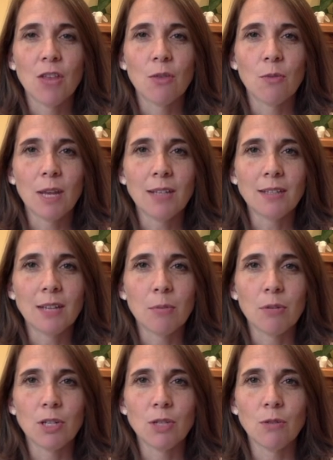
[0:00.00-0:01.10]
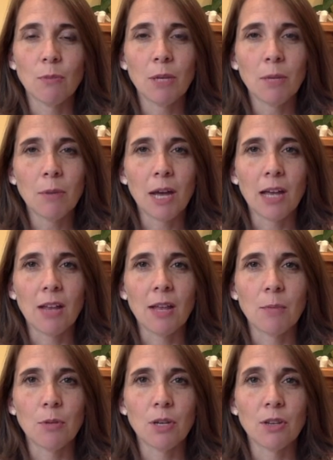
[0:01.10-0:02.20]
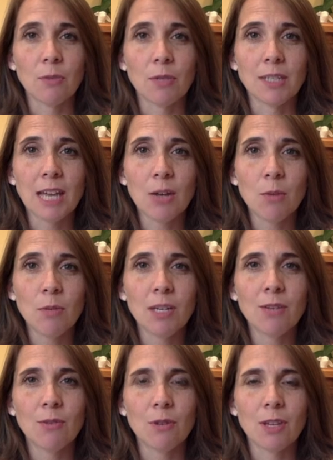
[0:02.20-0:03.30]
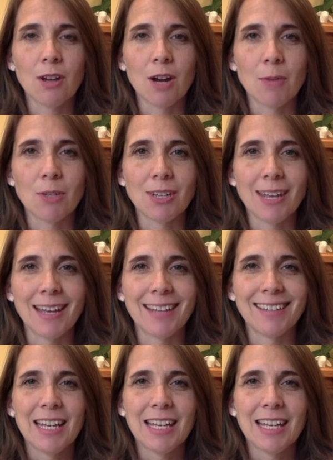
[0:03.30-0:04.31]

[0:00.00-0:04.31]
The rest I put into a big pile and put in the recycle bin or the garbage can.